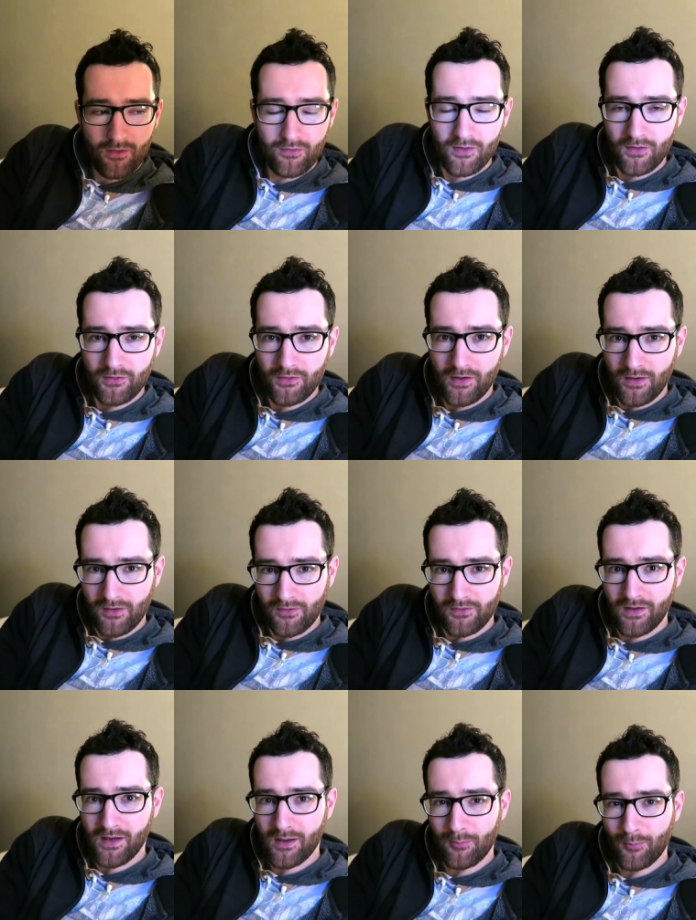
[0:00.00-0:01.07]
I've lost track of
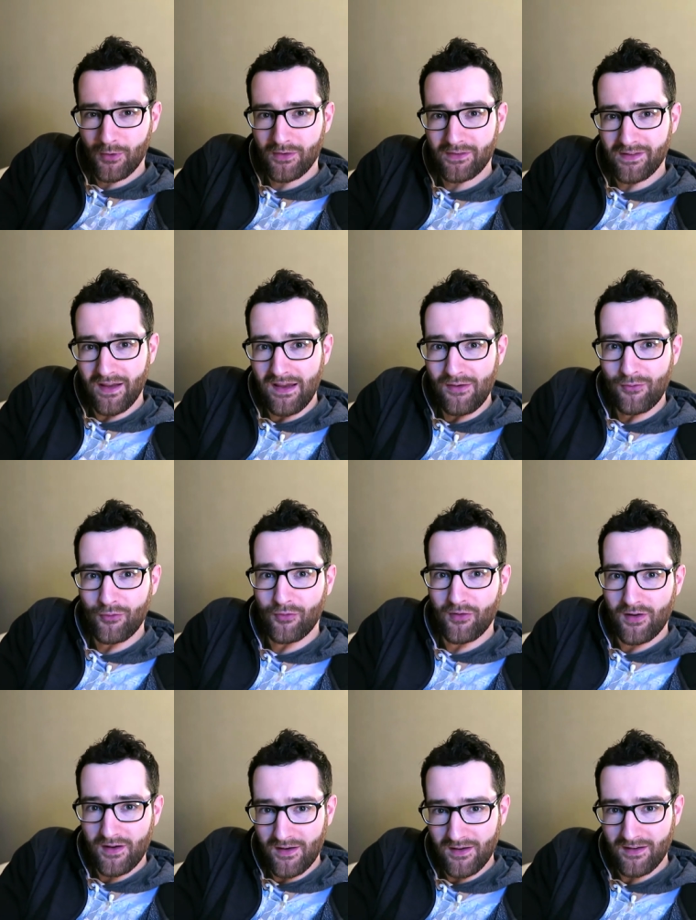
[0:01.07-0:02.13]
time. We're on day
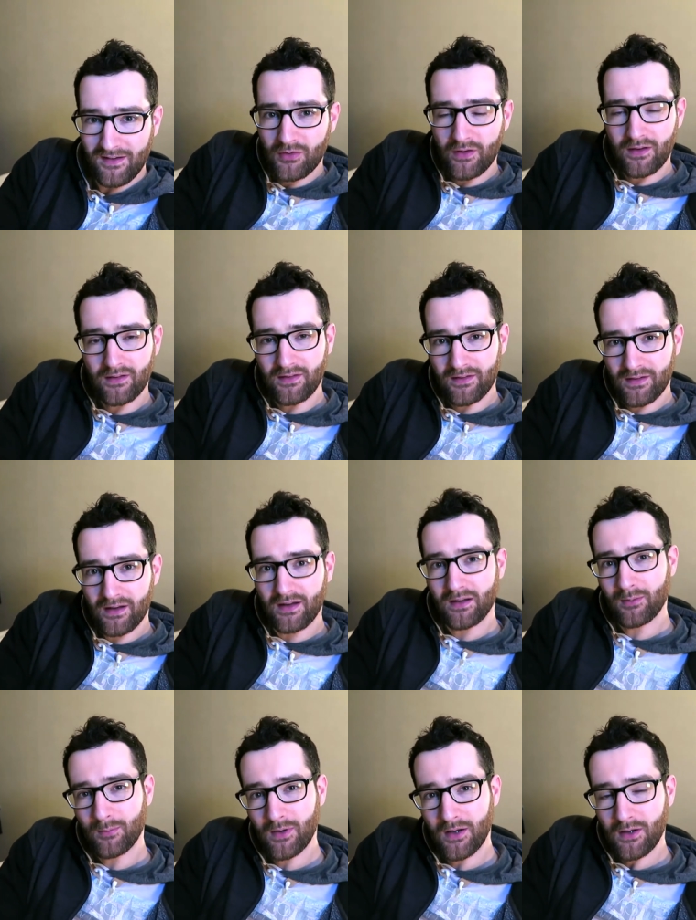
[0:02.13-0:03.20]
three. Crazy
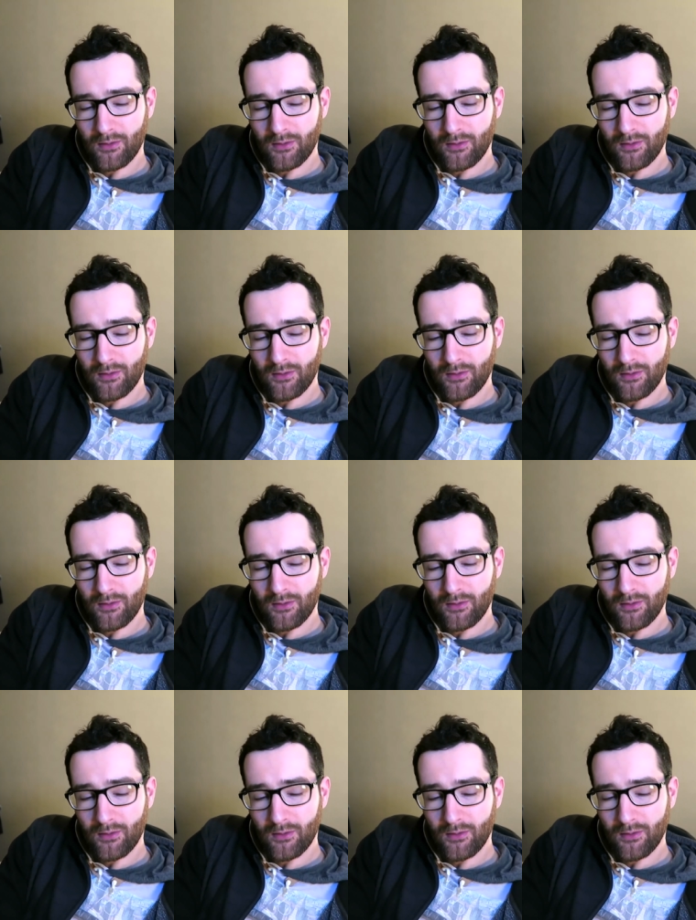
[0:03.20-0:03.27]
time.